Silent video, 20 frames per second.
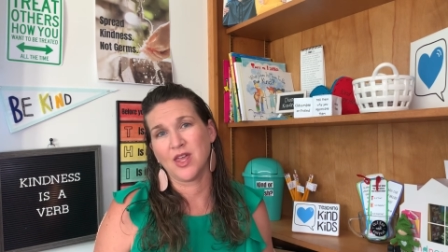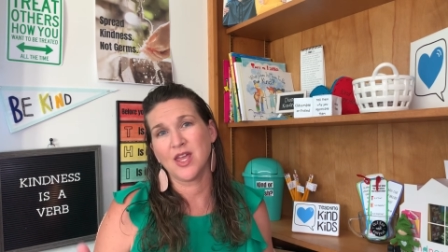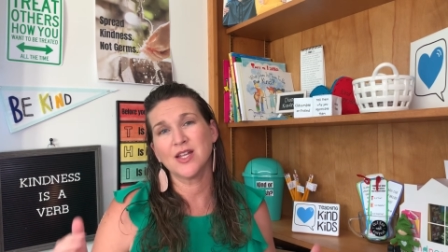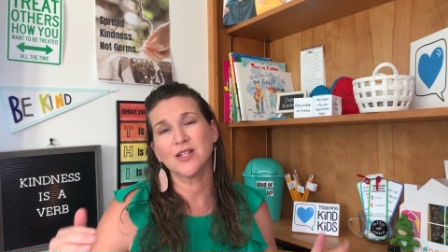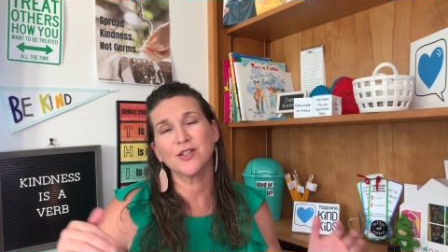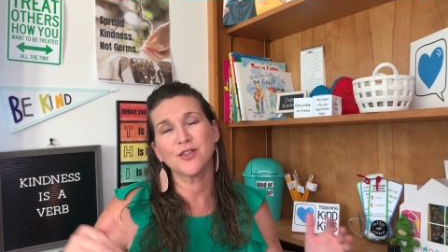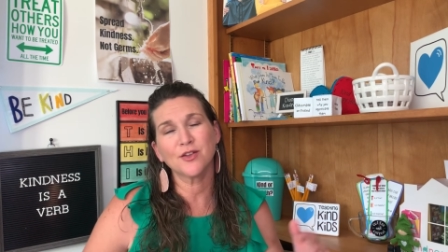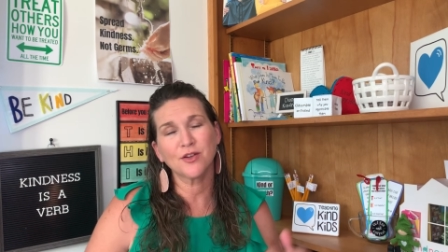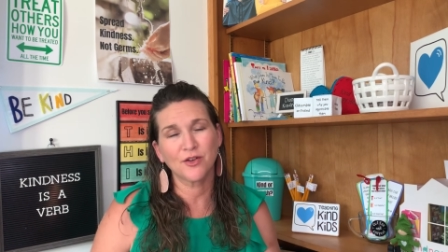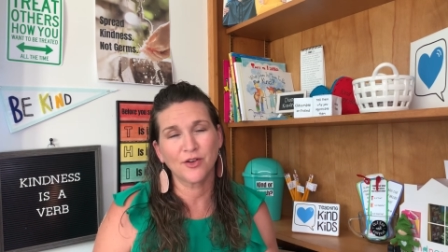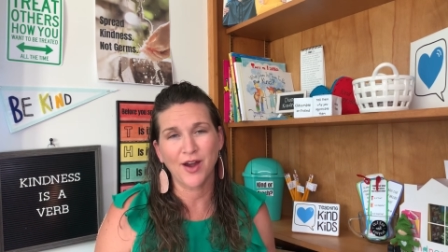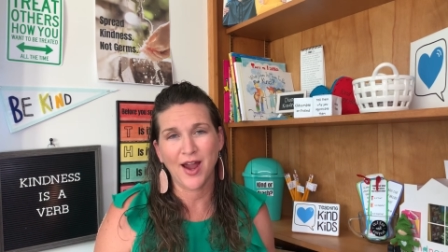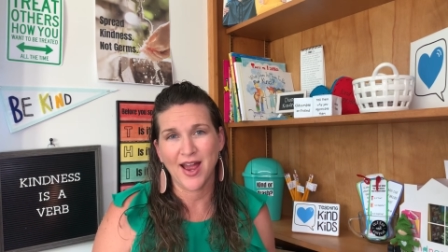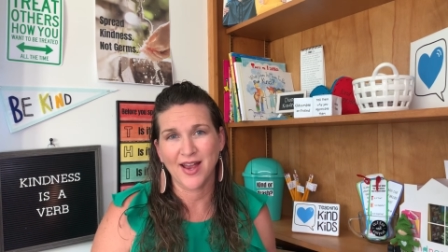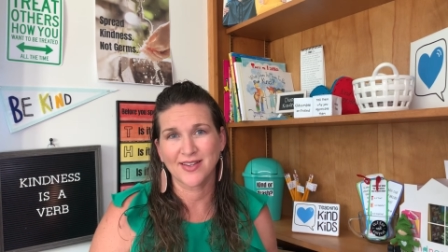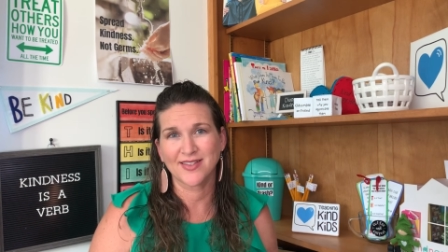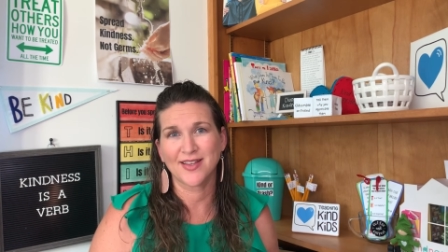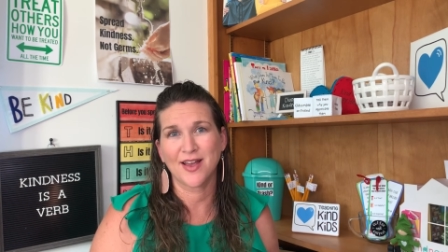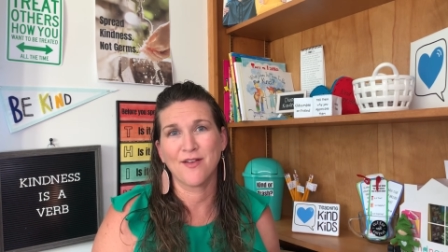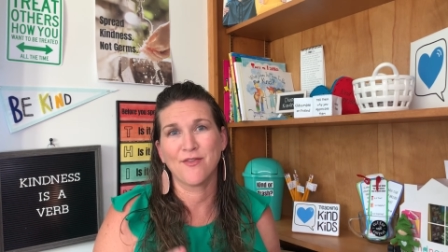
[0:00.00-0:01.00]
into the
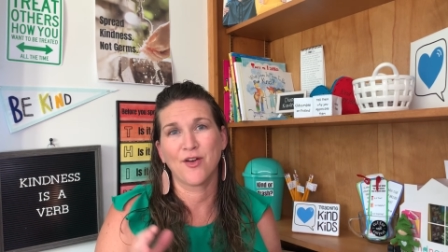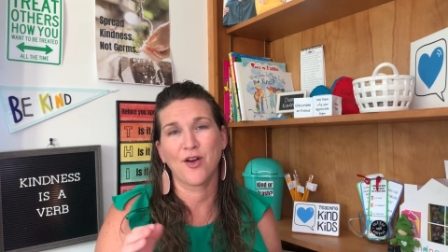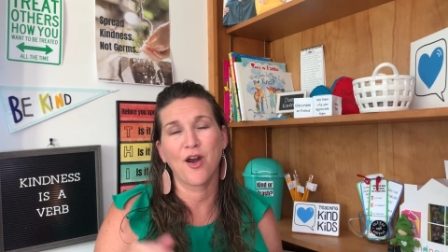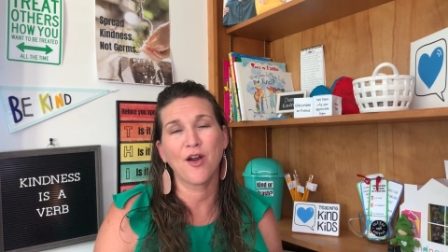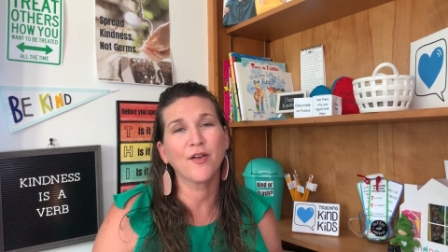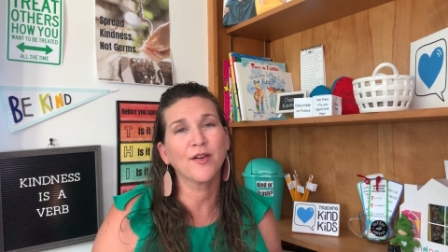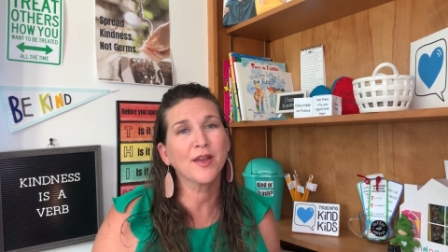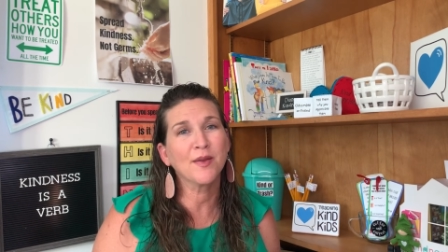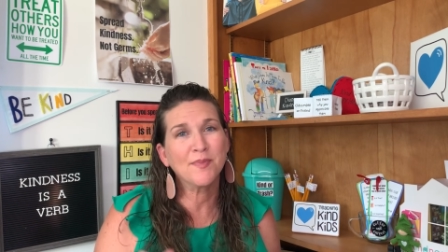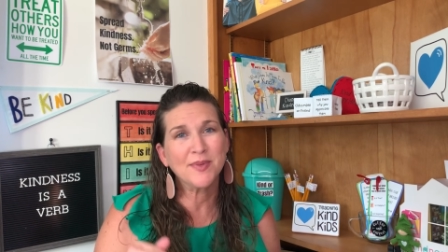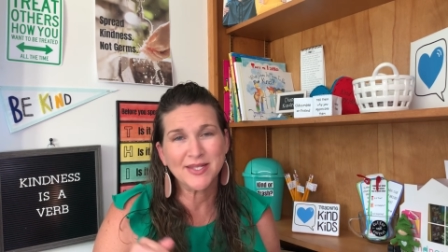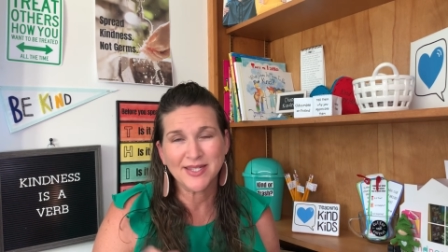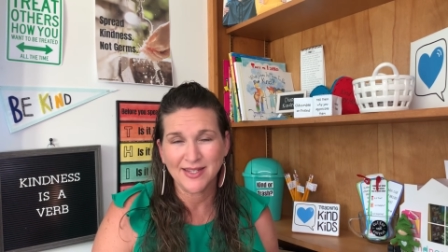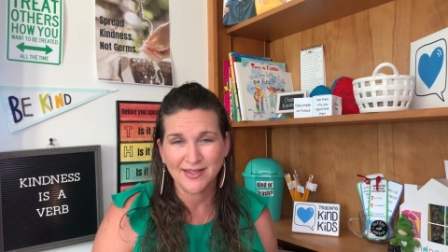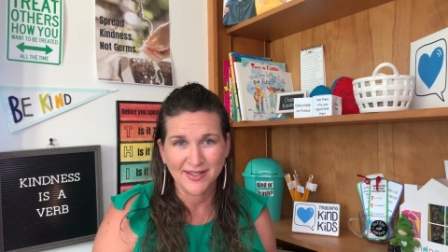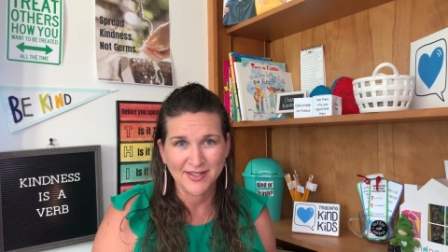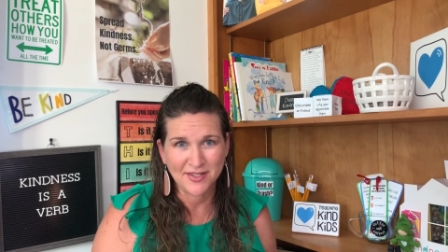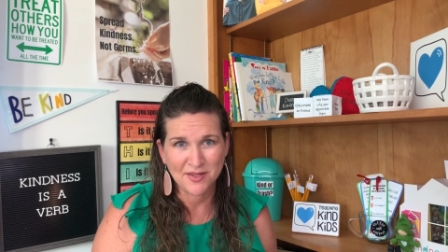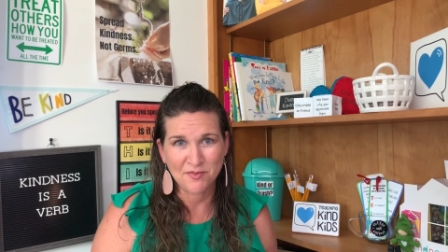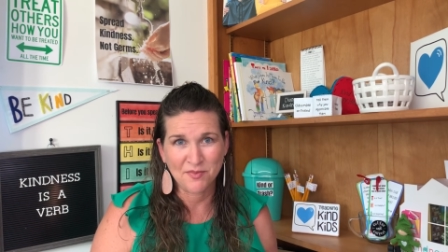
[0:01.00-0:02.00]
cracks of our already busy
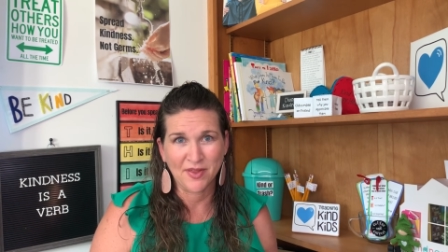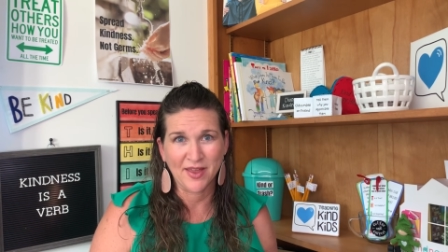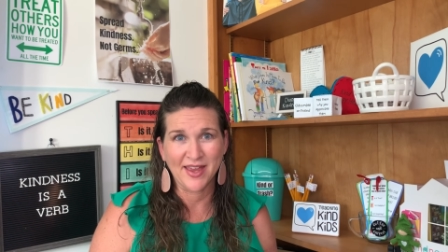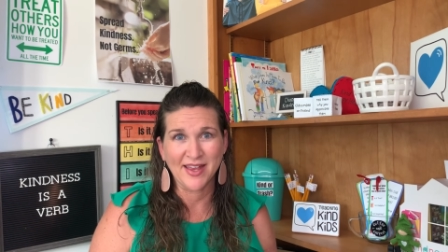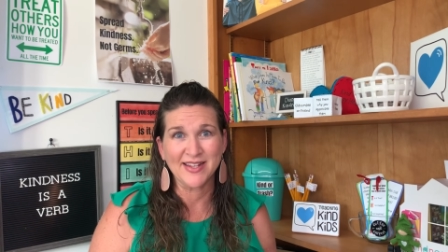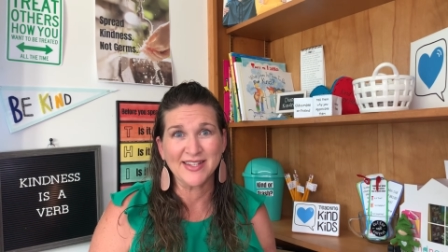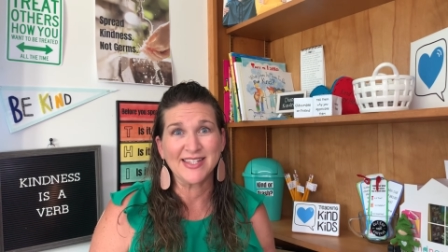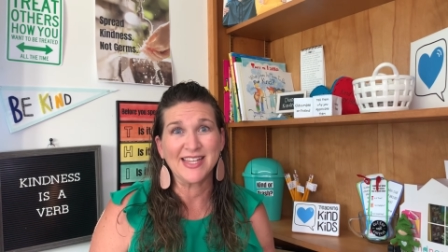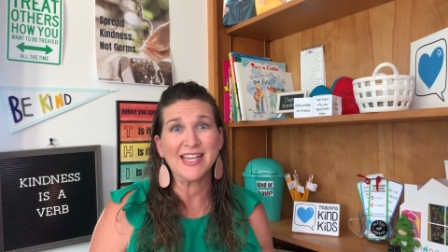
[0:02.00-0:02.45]
lesson plans,